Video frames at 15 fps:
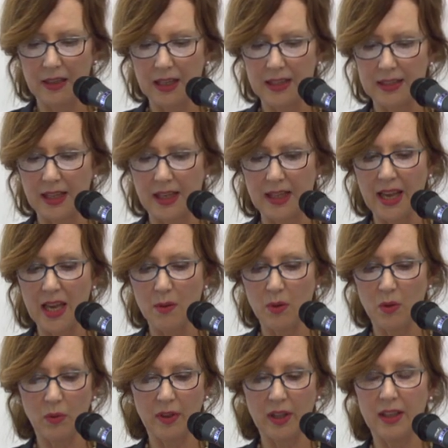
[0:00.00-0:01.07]
is
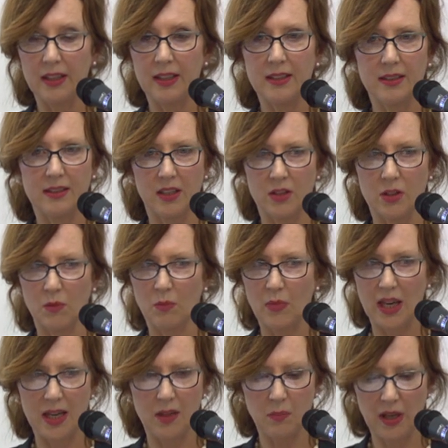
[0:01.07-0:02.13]
unhappy with any decision
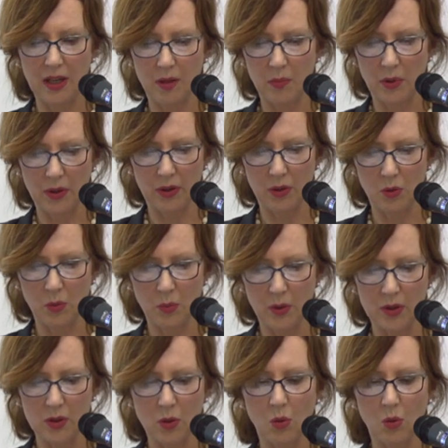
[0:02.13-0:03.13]
made by the body corporate